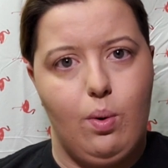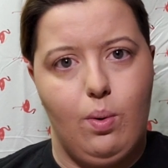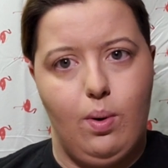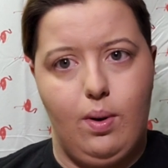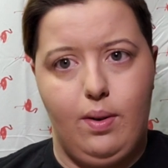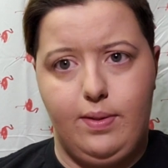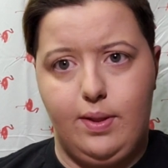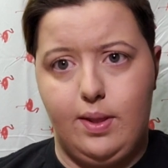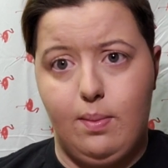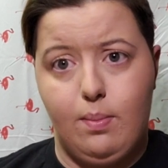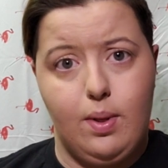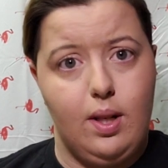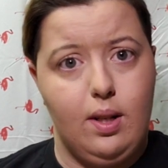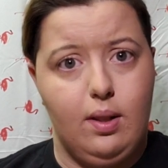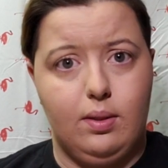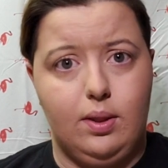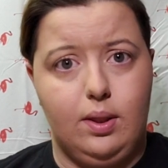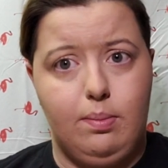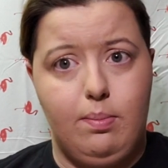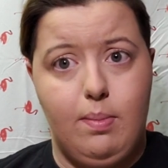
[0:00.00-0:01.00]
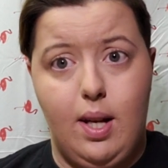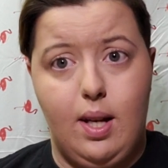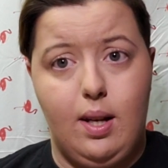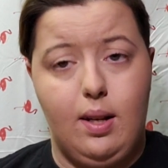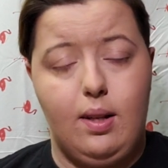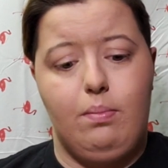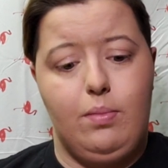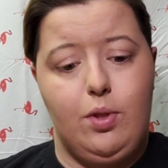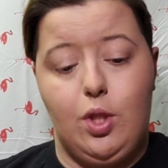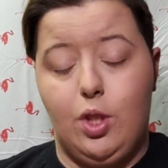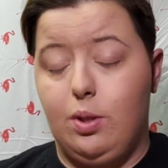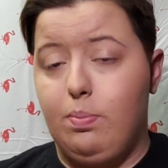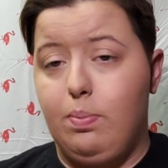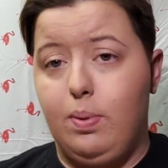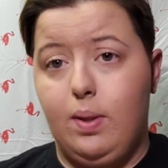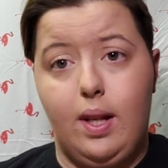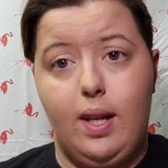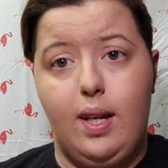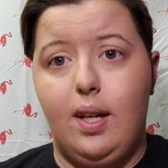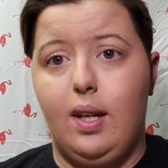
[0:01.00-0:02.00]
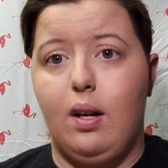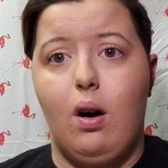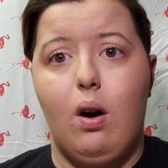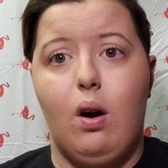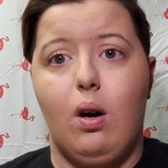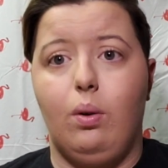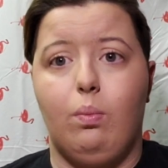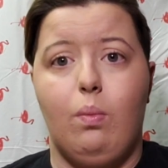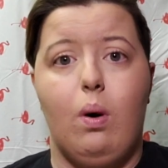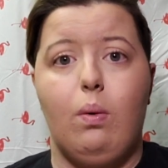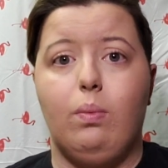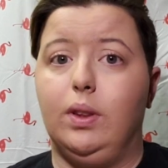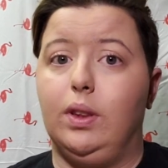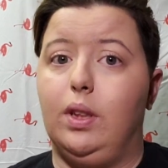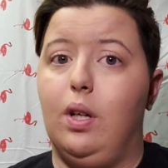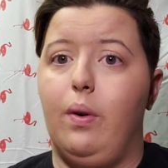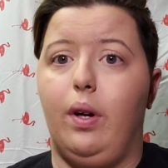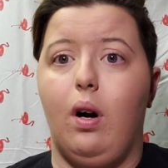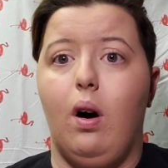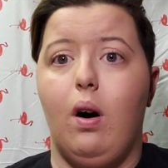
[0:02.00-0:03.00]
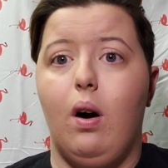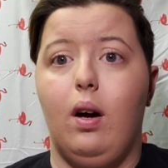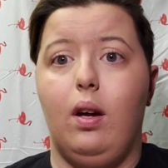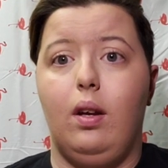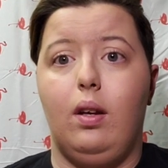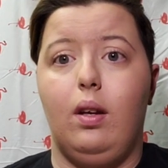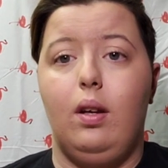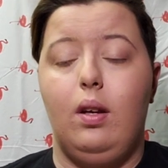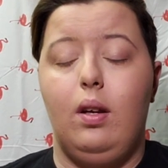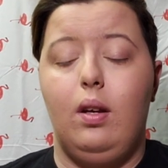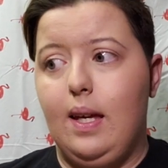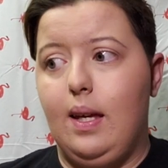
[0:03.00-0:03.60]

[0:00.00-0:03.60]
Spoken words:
or if someone else made it and just playing on what was going on.